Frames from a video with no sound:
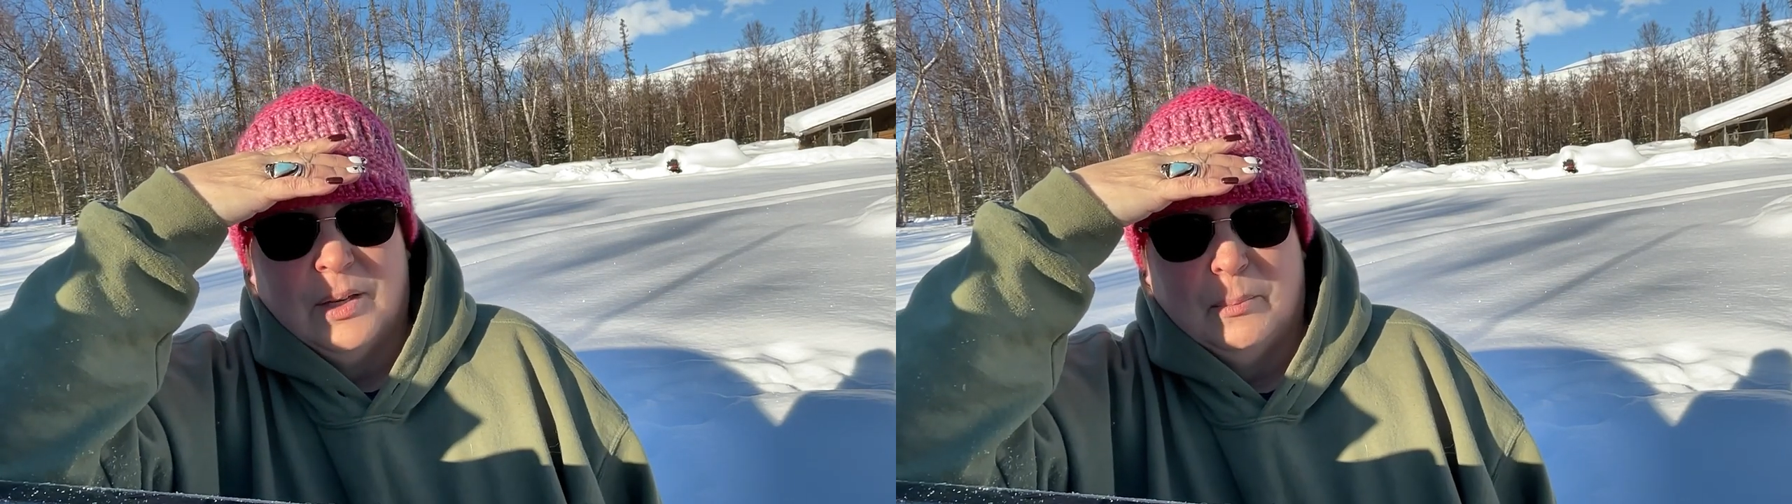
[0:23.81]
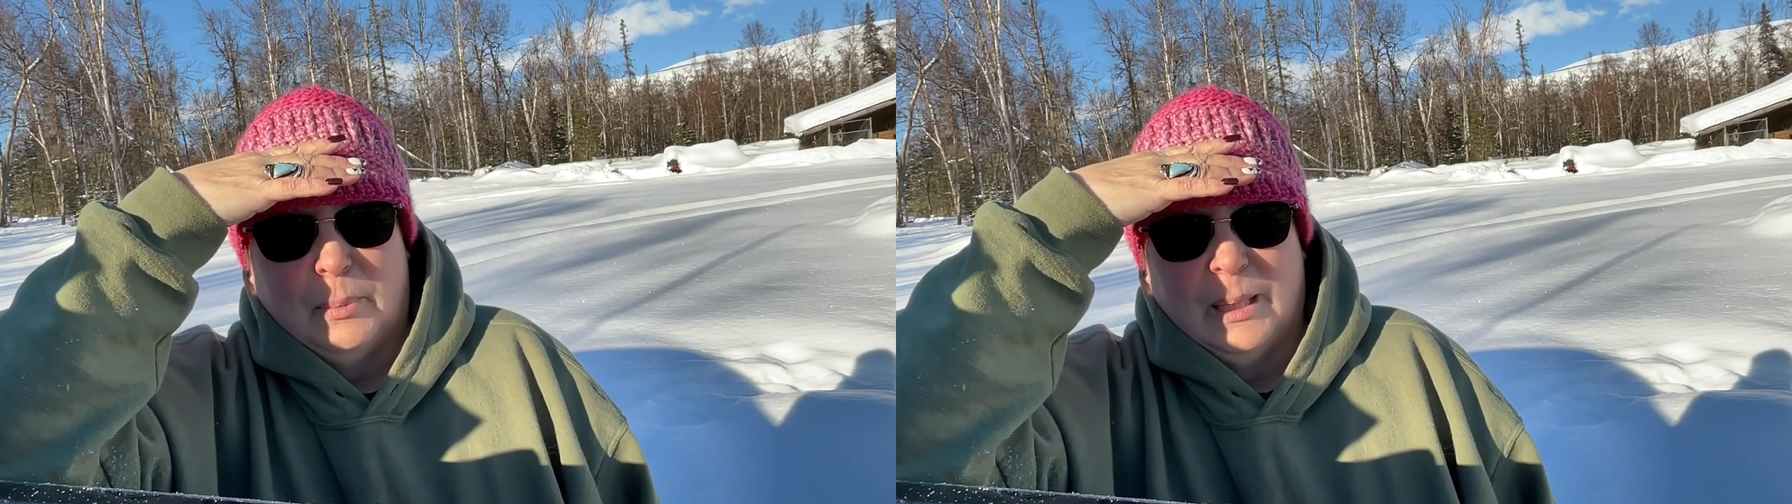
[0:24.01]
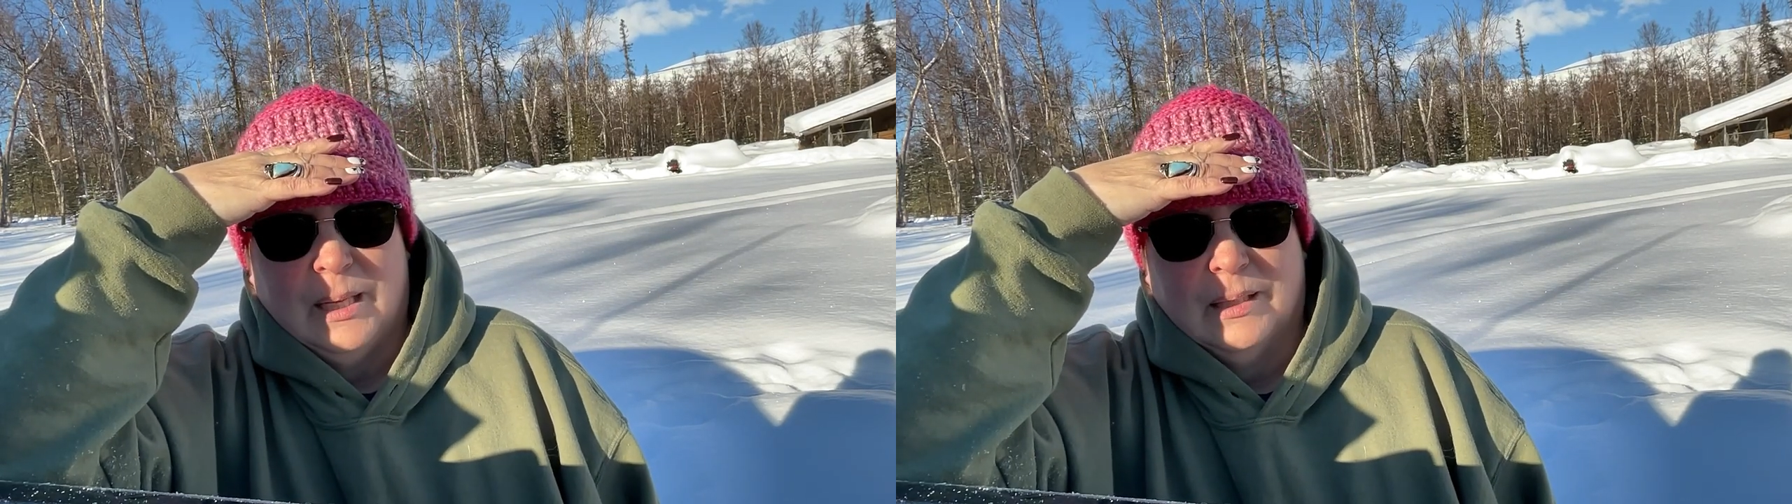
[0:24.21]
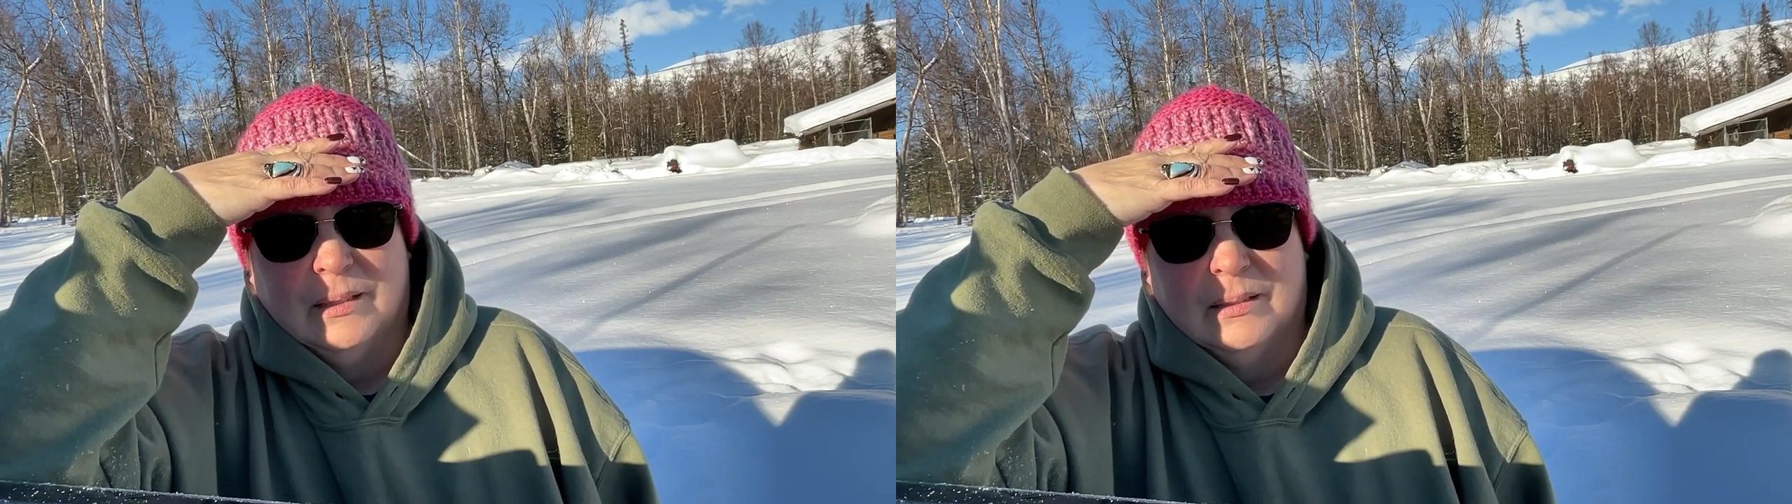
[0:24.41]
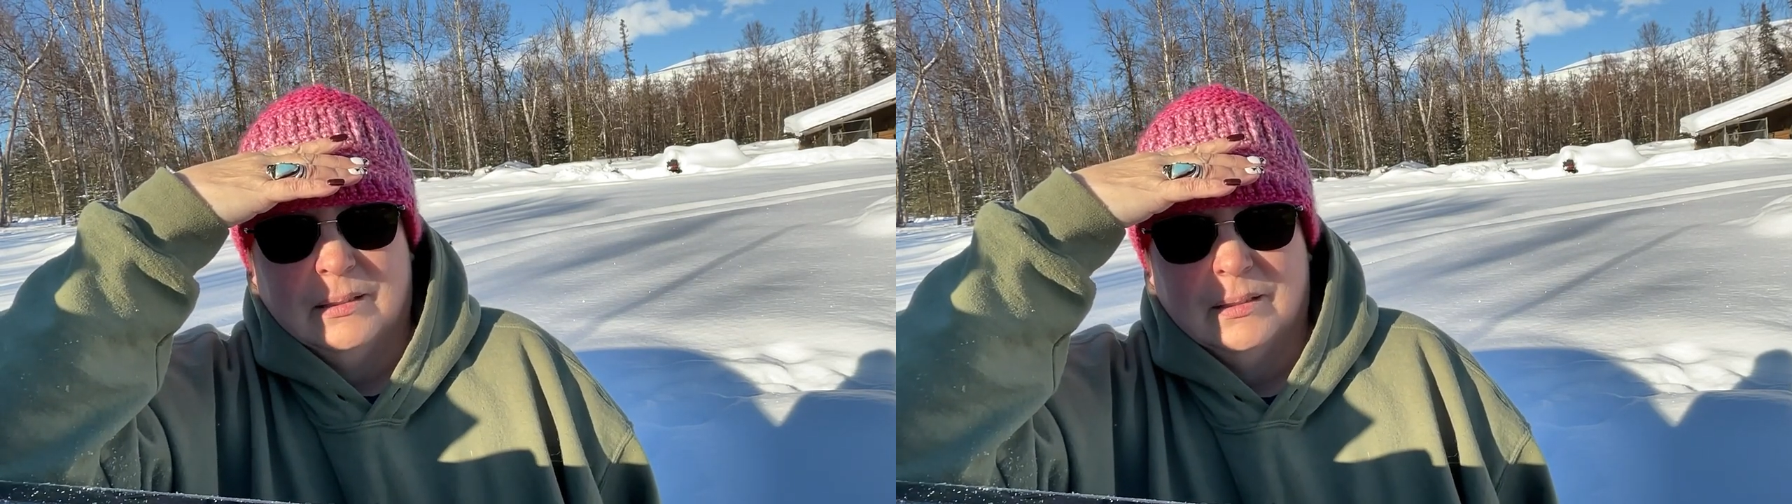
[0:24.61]
it
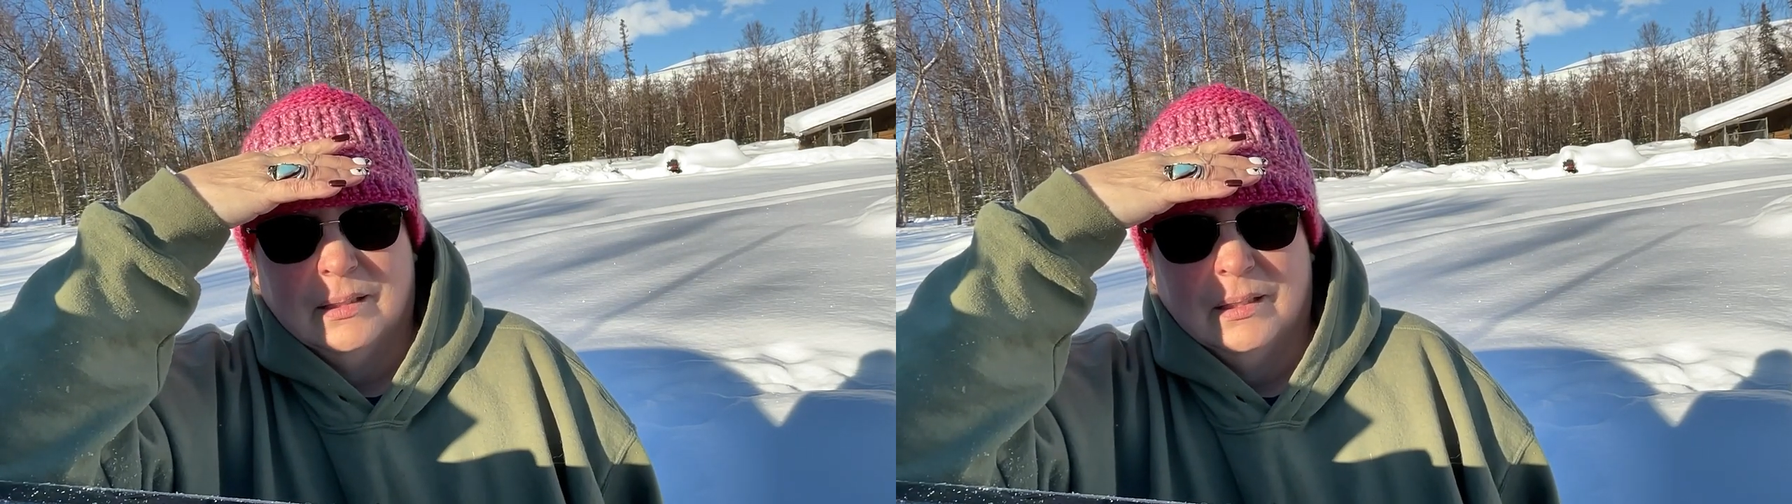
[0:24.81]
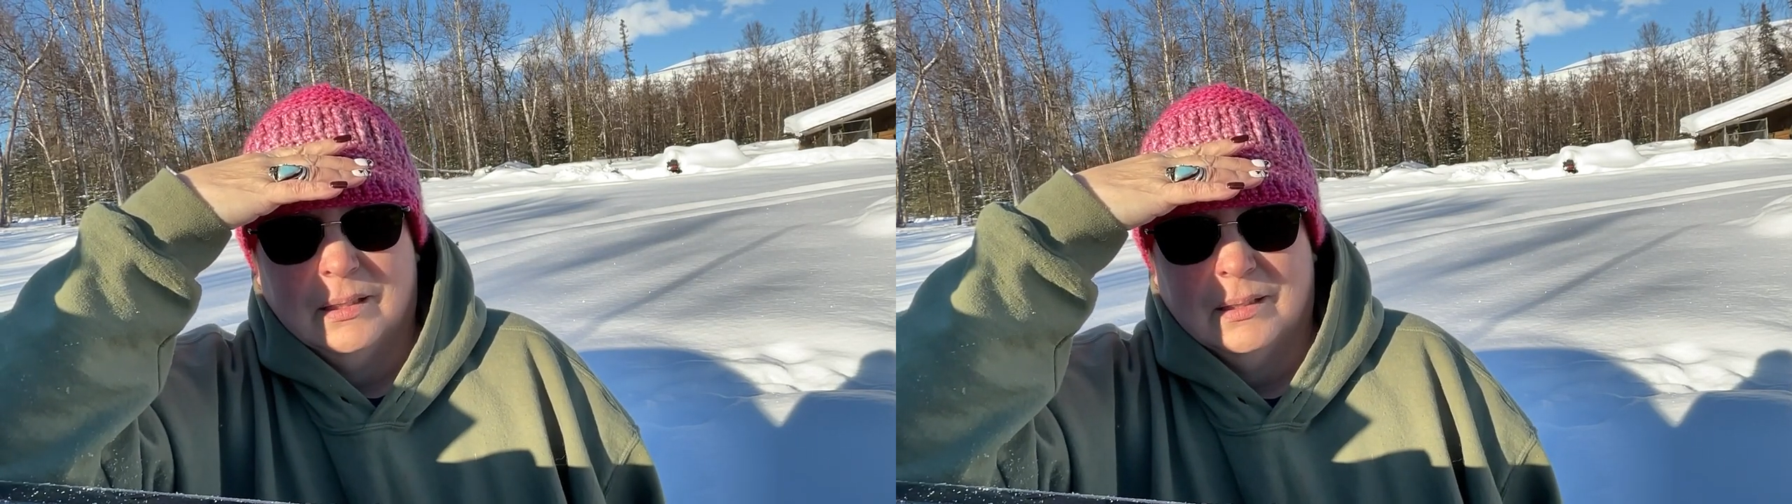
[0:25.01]
being uh,